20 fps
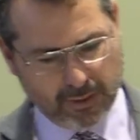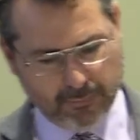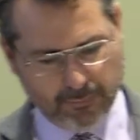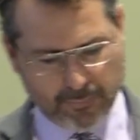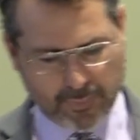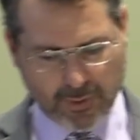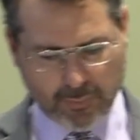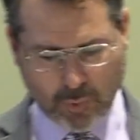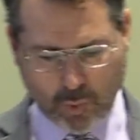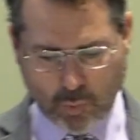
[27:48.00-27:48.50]

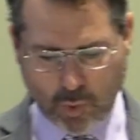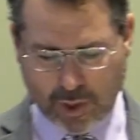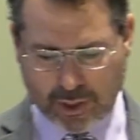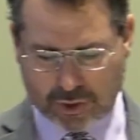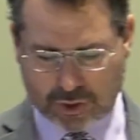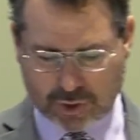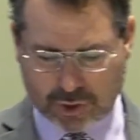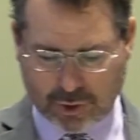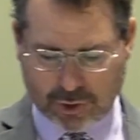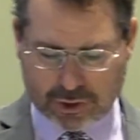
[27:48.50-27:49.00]
People want a
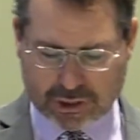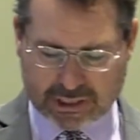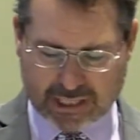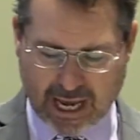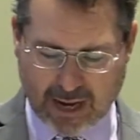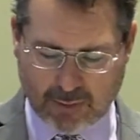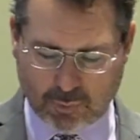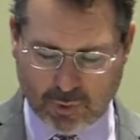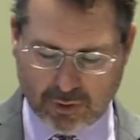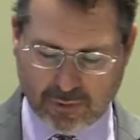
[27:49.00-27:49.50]
church
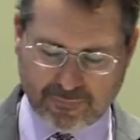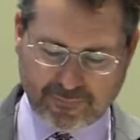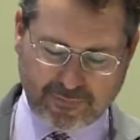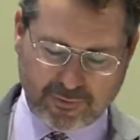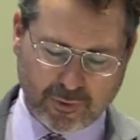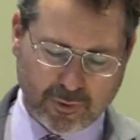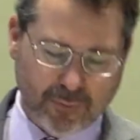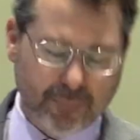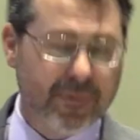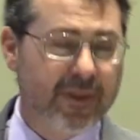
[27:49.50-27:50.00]
that will
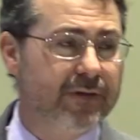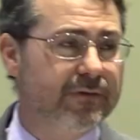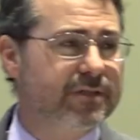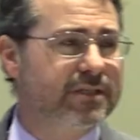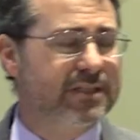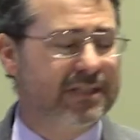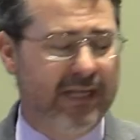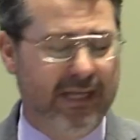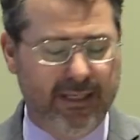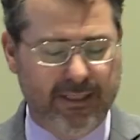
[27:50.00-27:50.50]
affirm their
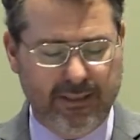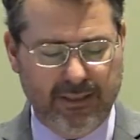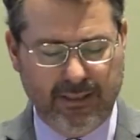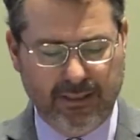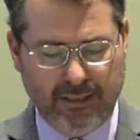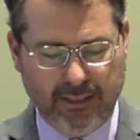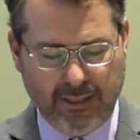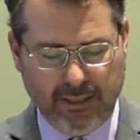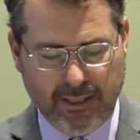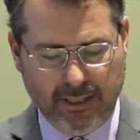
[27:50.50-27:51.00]
sin.
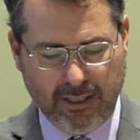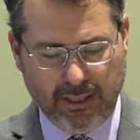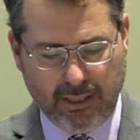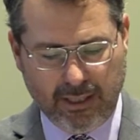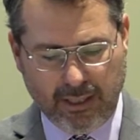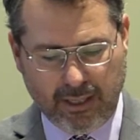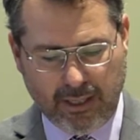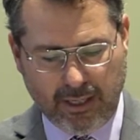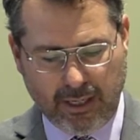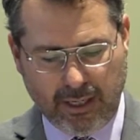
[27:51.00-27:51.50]

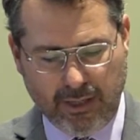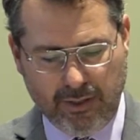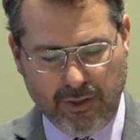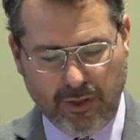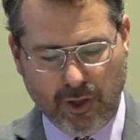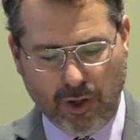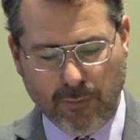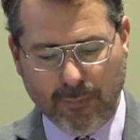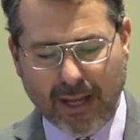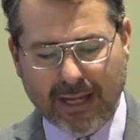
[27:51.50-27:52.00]
And
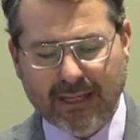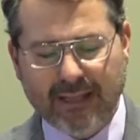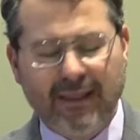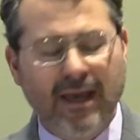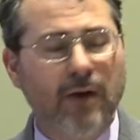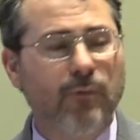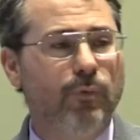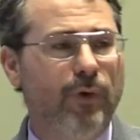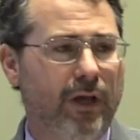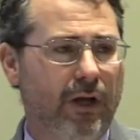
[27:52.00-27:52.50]
there are many
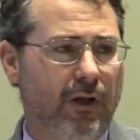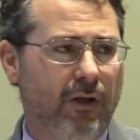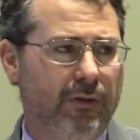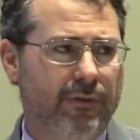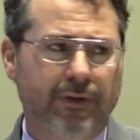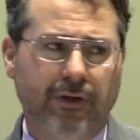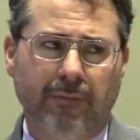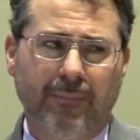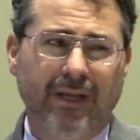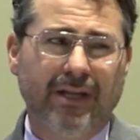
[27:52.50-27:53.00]
that will.
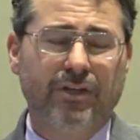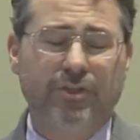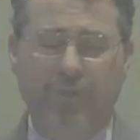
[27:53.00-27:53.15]
There are many